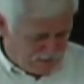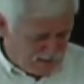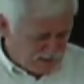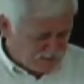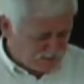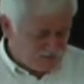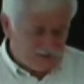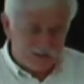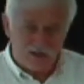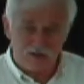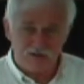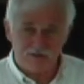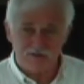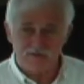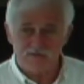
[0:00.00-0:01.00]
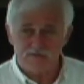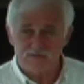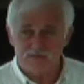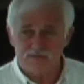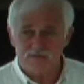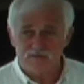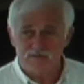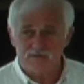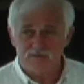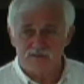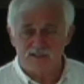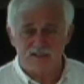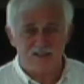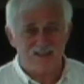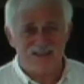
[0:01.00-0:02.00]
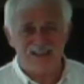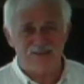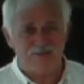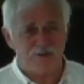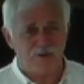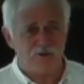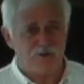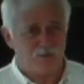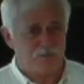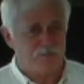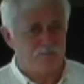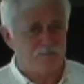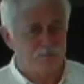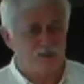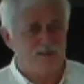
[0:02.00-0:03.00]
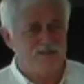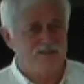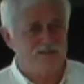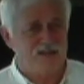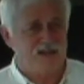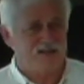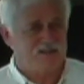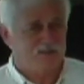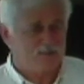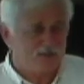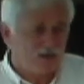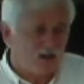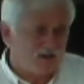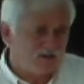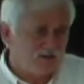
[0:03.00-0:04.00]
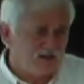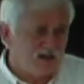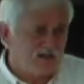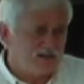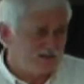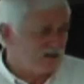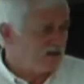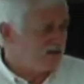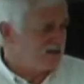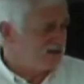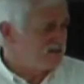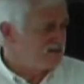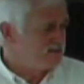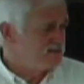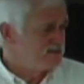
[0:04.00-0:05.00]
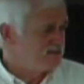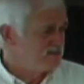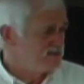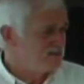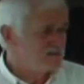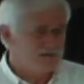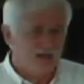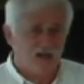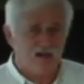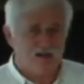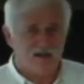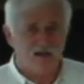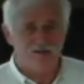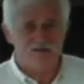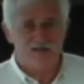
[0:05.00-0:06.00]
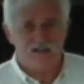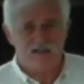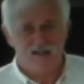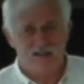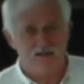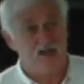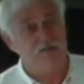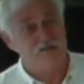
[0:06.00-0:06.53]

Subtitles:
Haynes v. Kerner. They can't throw your pleadings out just because you're not an attorney. Y'all understand that?